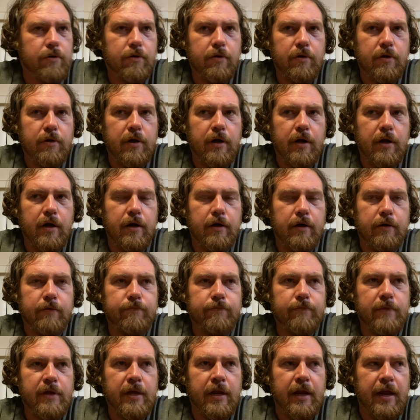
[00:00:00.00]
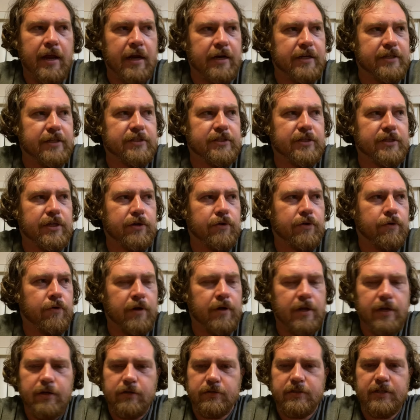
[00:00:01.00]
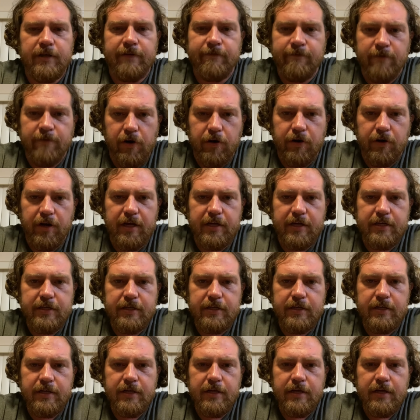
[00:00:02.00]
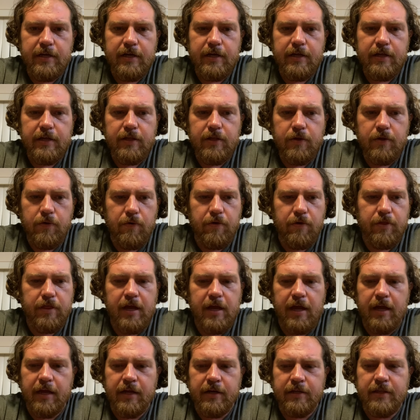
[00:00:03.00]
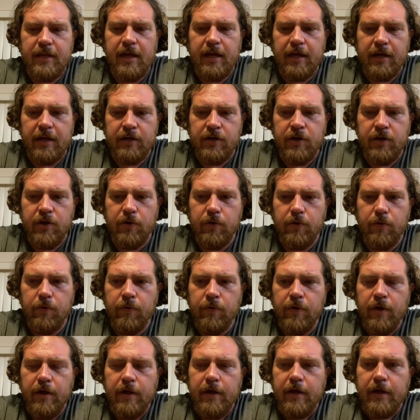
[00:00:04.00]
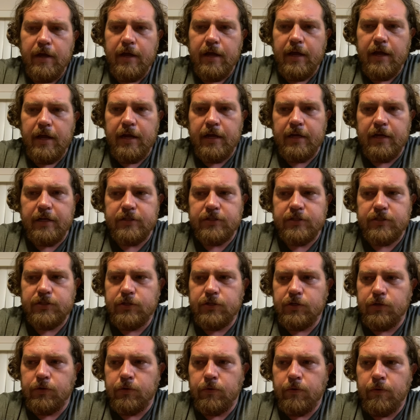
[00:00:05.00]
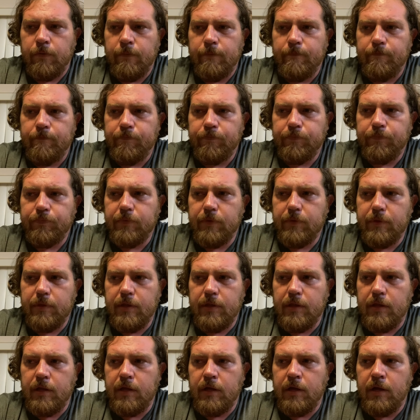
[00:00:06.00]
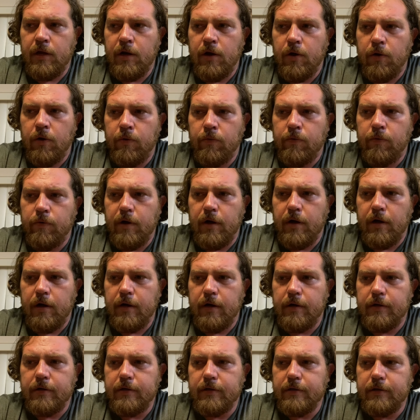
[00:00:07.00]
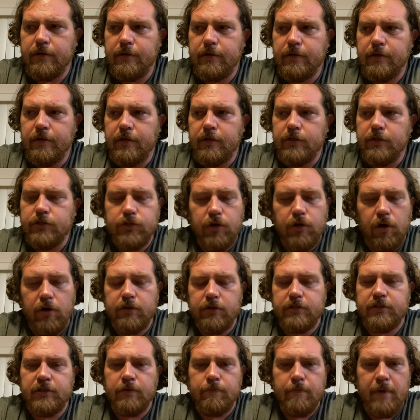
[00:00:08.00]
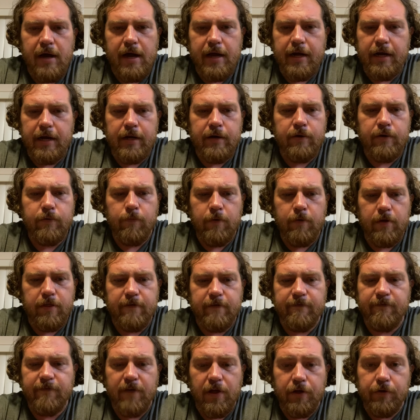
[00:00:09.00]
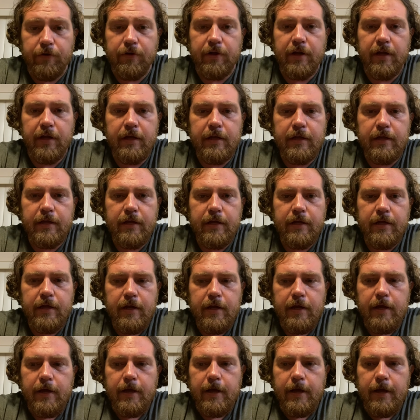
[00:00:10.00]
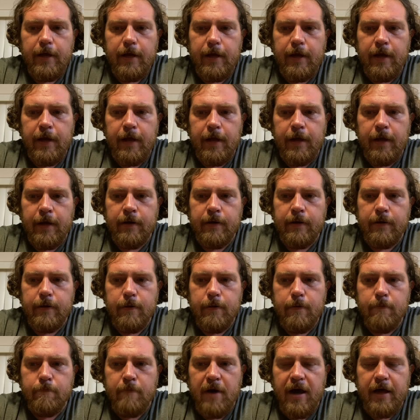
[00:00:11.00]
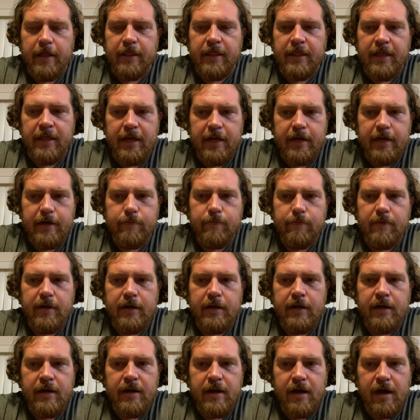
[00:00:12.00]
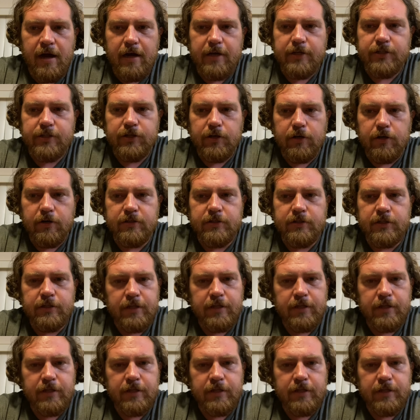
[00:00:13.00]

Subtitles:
an innocent or guilty verdict. The only thing they can do is to, you know, charge somebody with a felony. And by them not charging